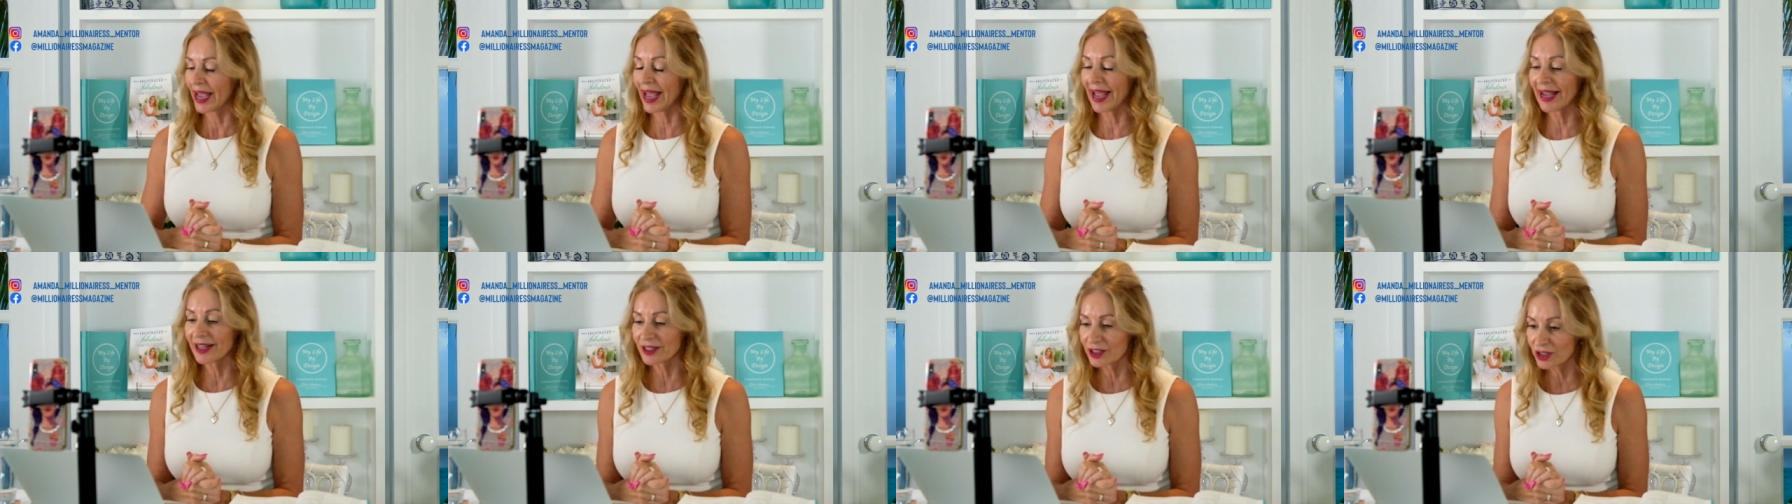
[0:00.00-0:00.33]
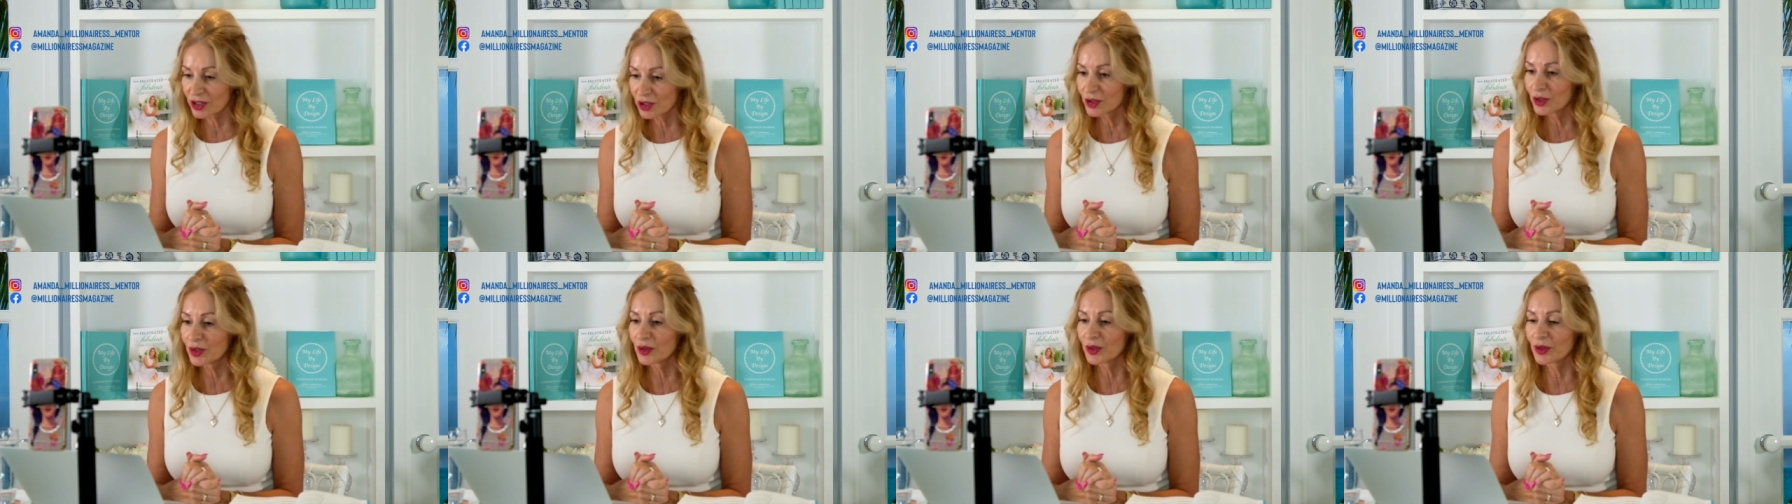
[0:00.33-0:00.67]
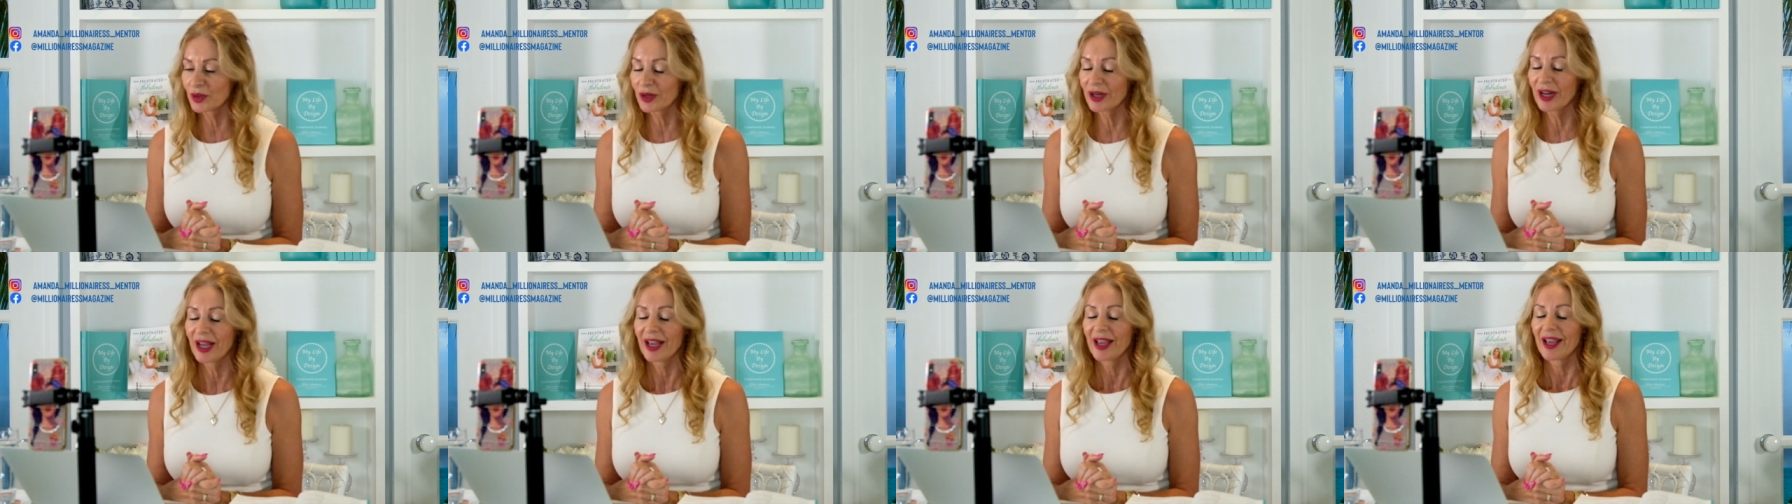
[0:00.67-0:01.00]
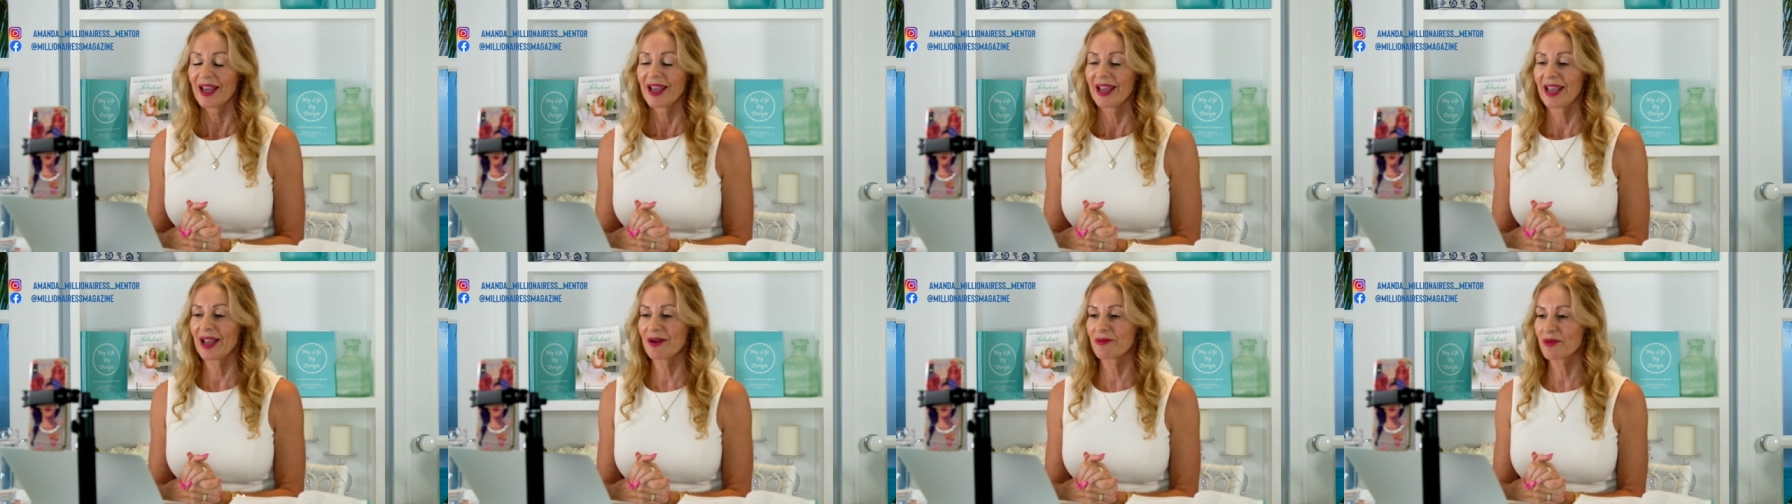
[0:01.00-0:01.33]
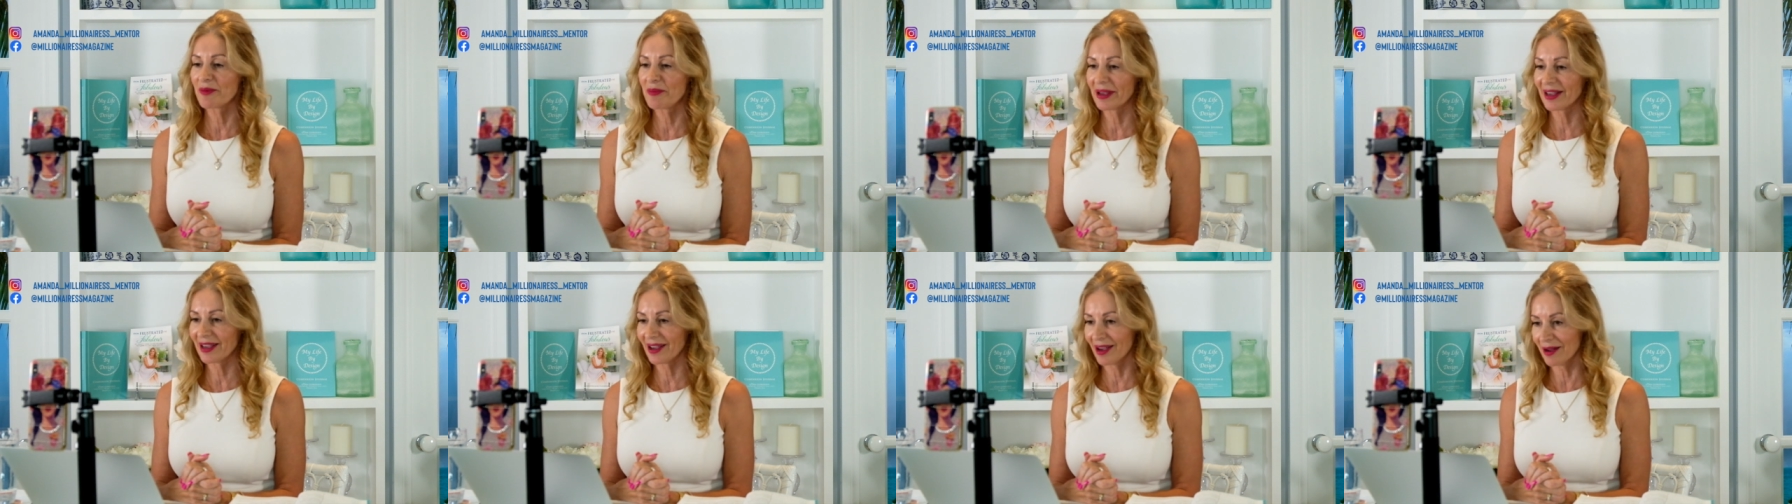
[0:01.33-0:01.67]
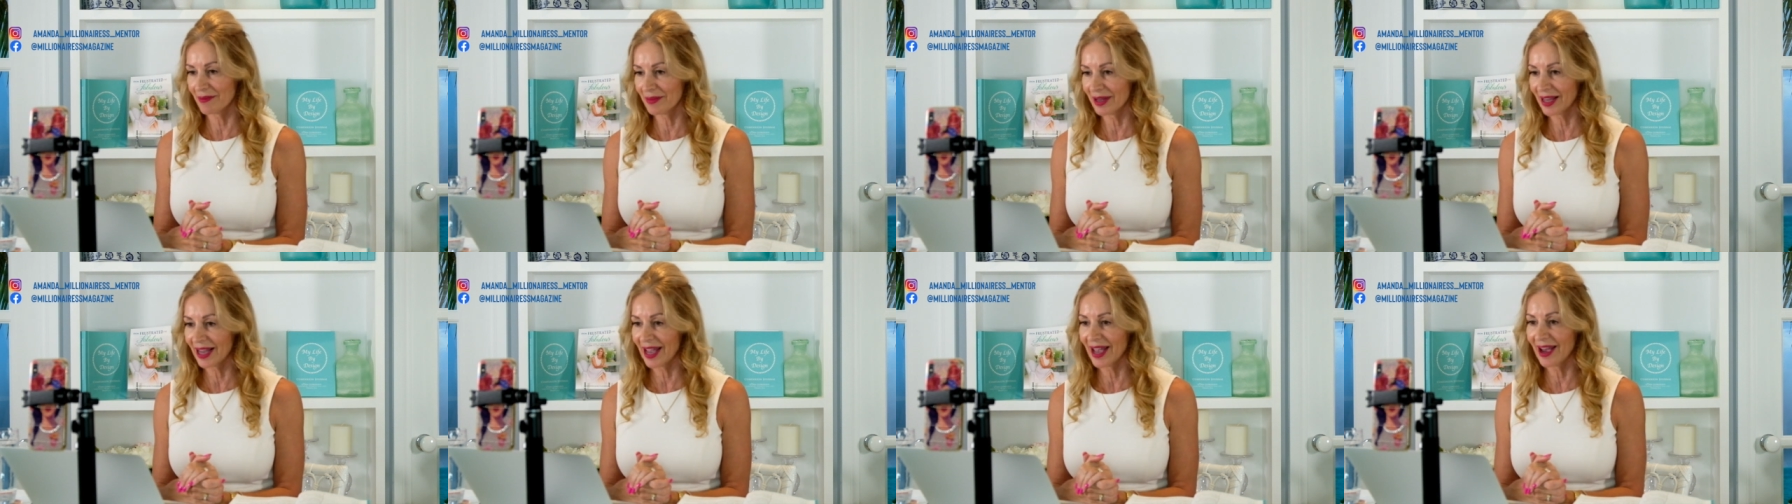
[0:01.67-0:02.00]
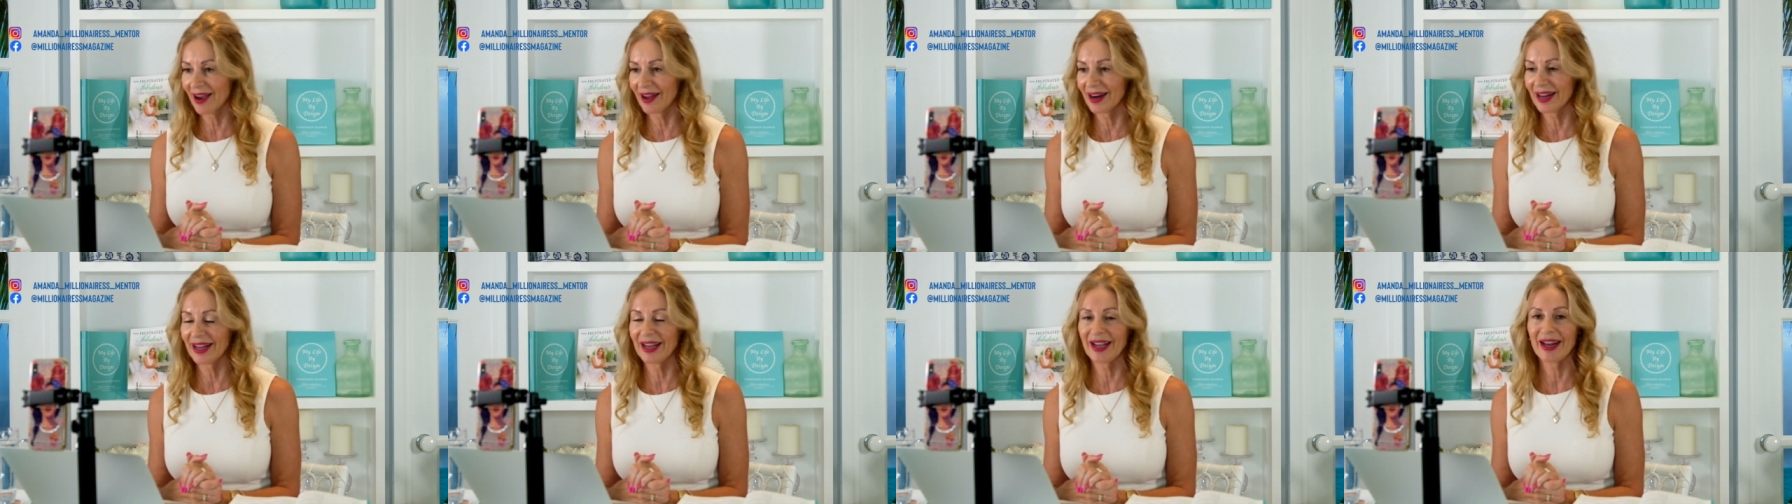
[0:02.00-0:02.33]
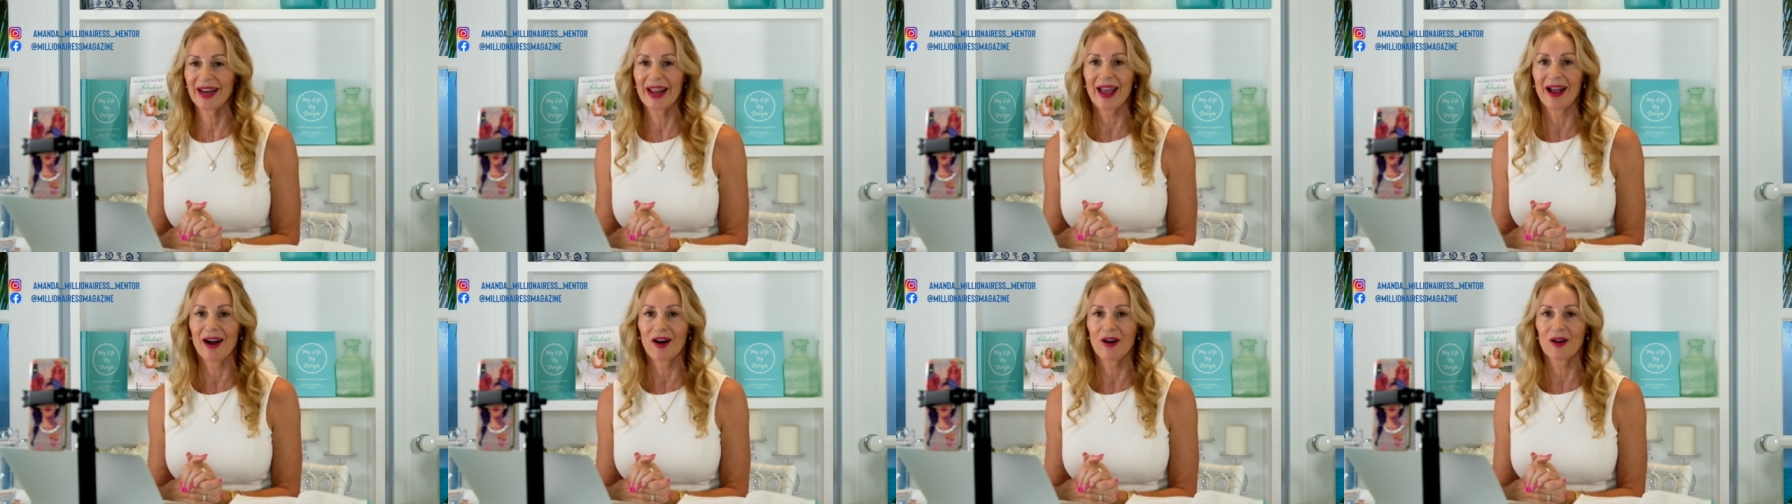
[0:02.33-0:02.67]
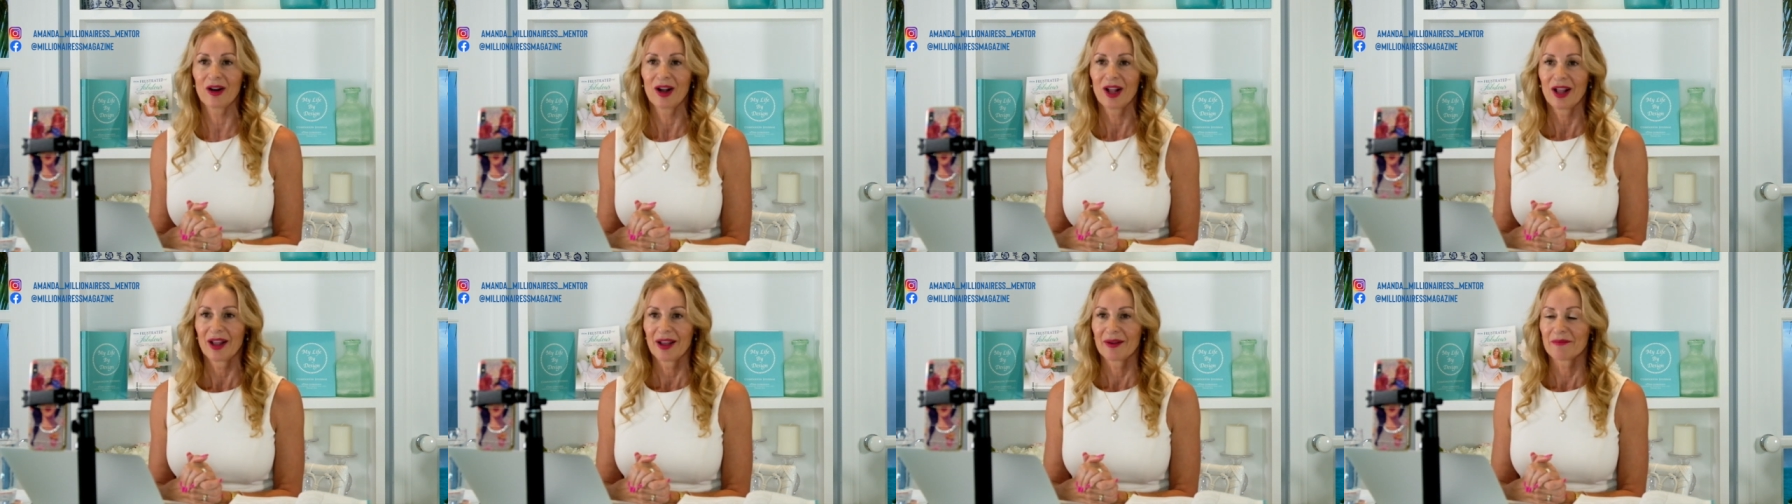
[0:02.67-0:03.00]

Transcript: and soon it will be coming out in our